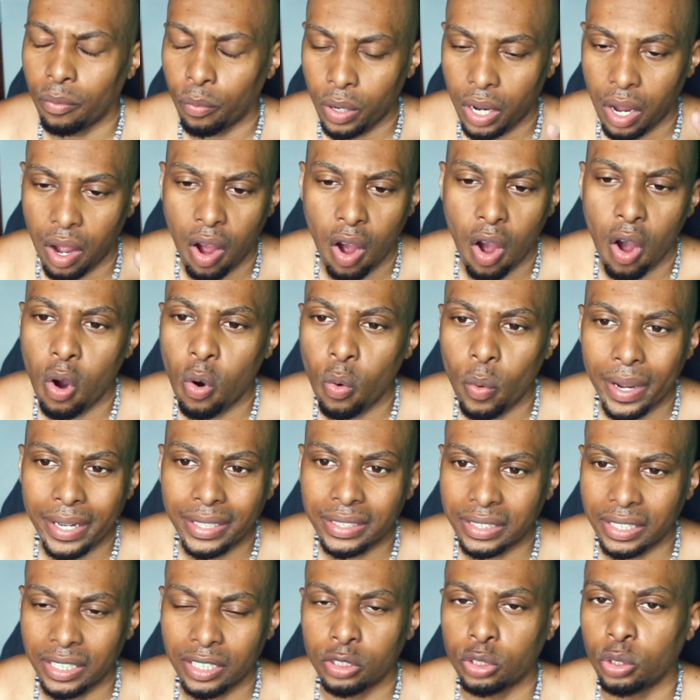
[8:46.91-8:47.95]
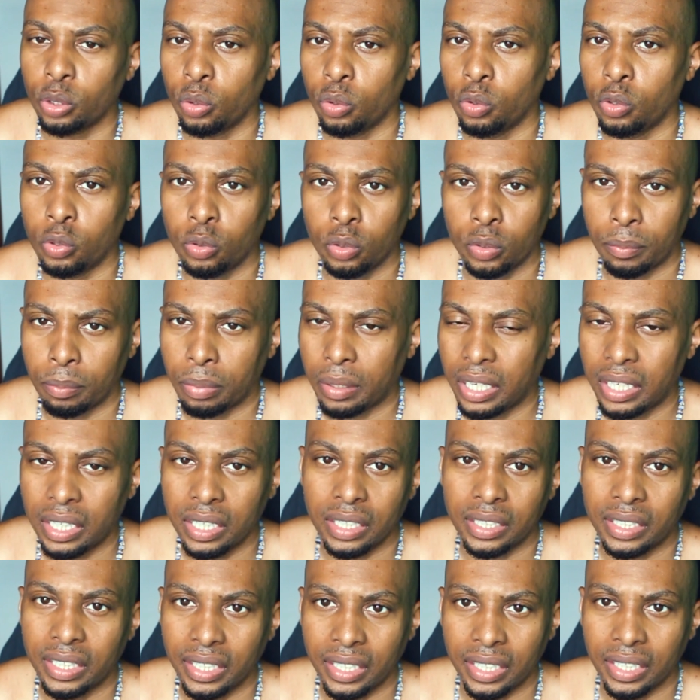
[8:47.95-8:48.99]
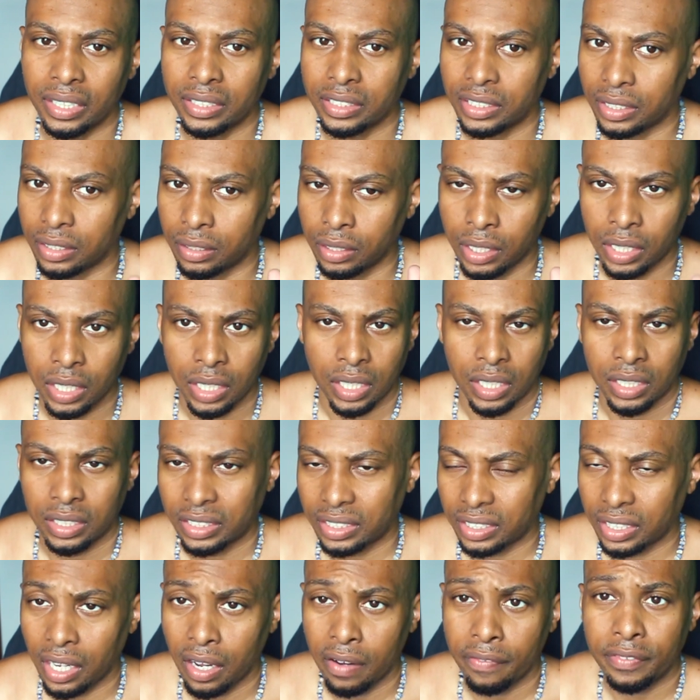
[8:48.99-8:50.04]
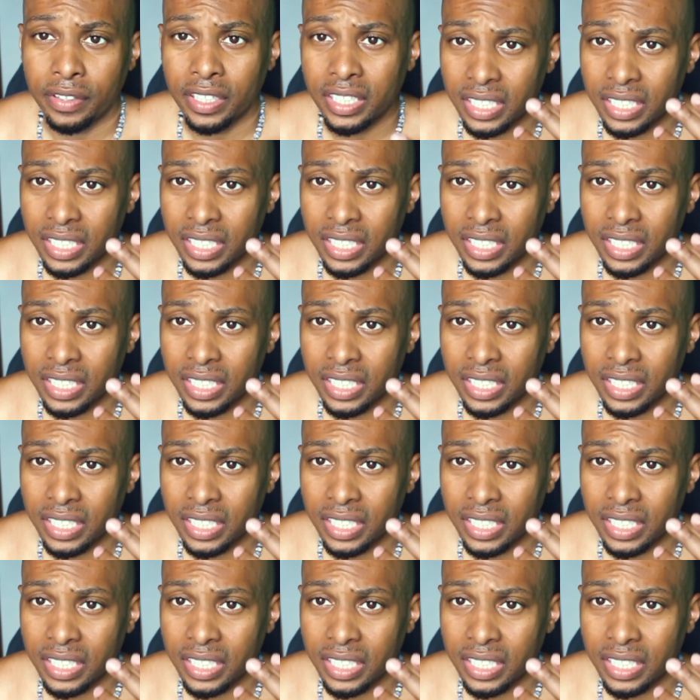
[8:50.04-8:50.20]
we always in tune and plugged into stuff.